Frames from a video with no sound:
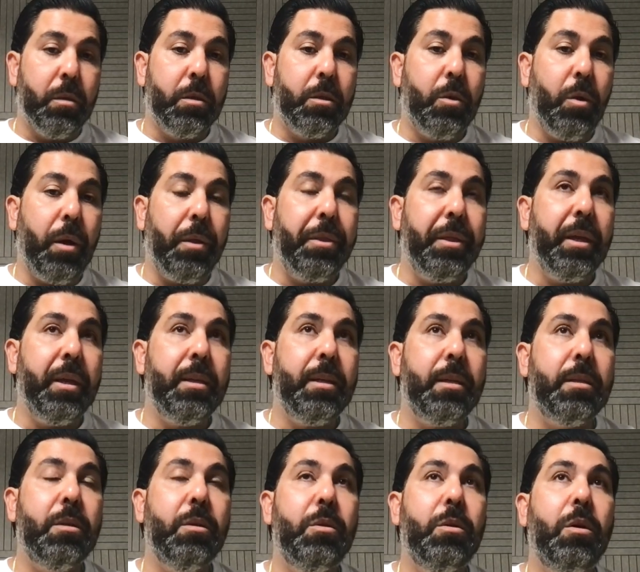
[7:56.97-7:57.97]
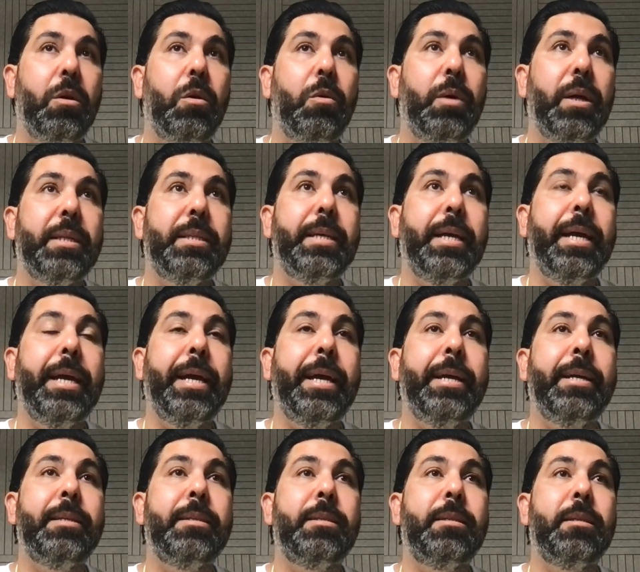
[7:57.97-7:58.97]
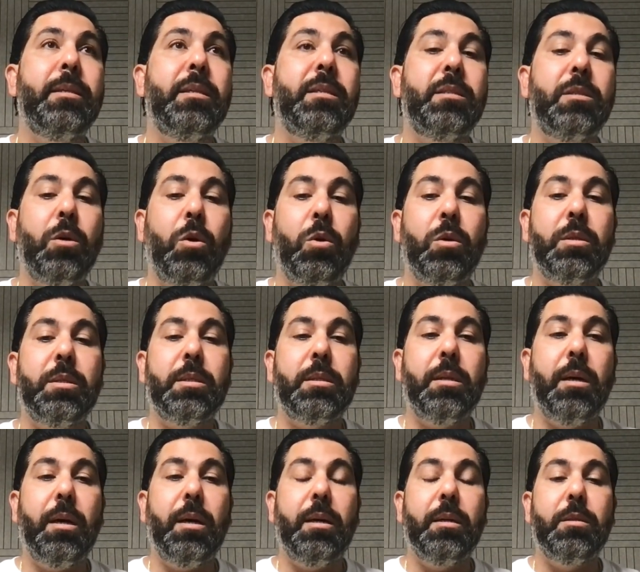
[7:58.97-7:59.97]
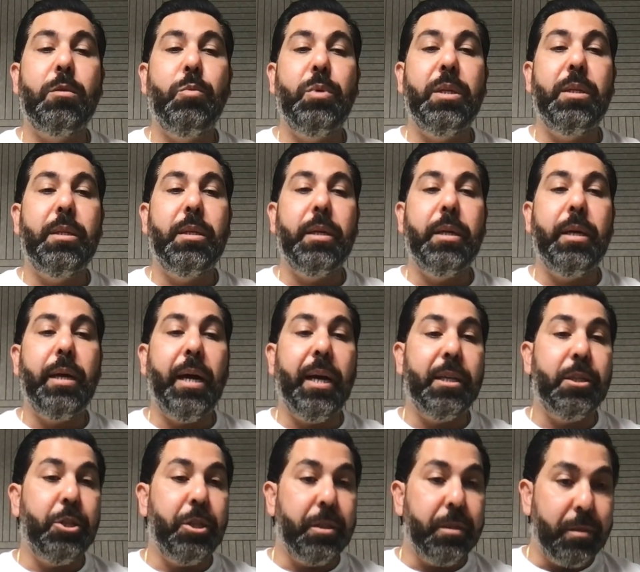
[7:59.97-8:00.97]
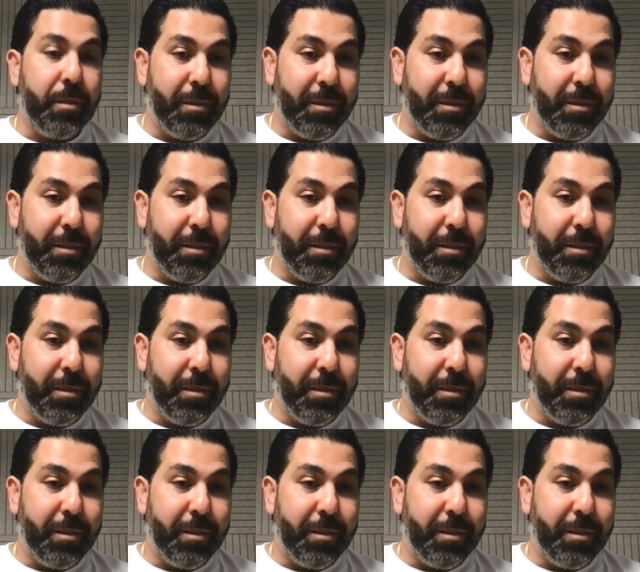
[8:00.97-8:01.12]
So I think that, at the end, it's all start with hygiene.